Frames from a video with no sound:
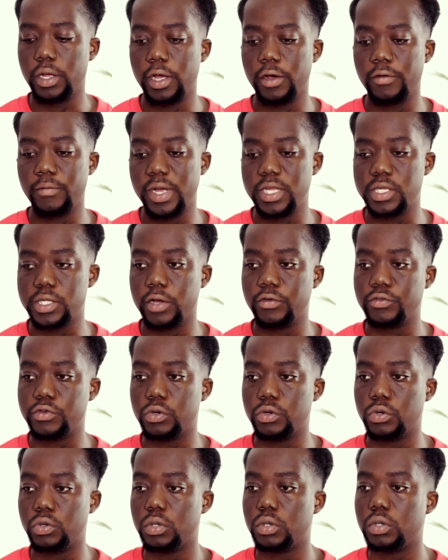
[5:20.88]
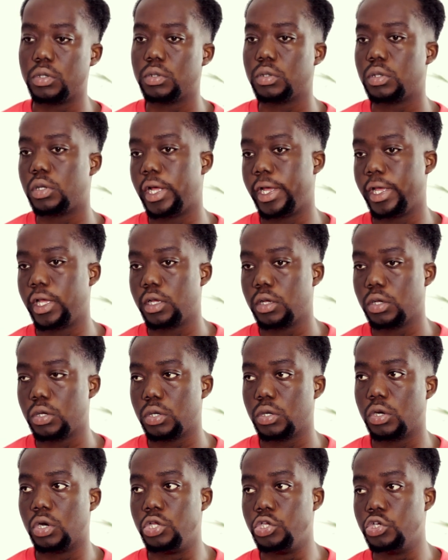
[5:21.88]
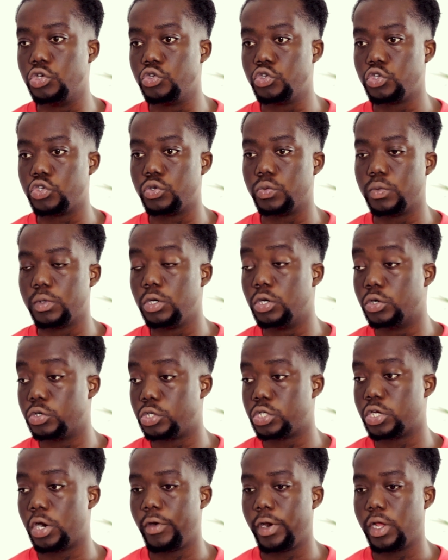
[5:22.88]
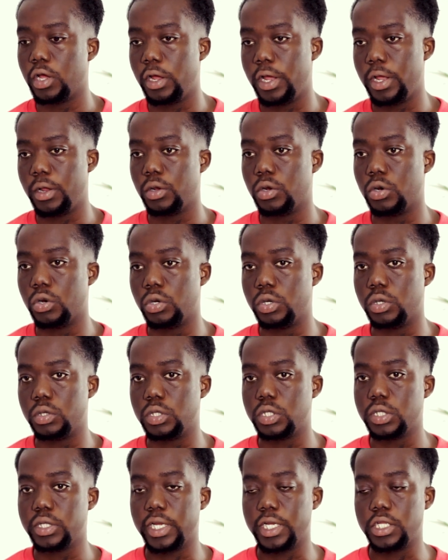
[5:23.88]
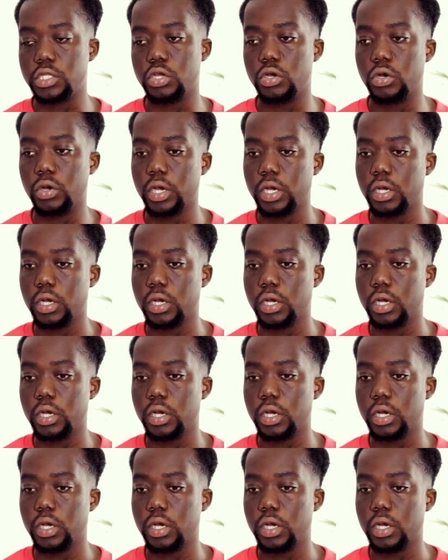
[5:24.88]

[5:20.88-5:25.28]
have my stuff on YouTube. On TikTok.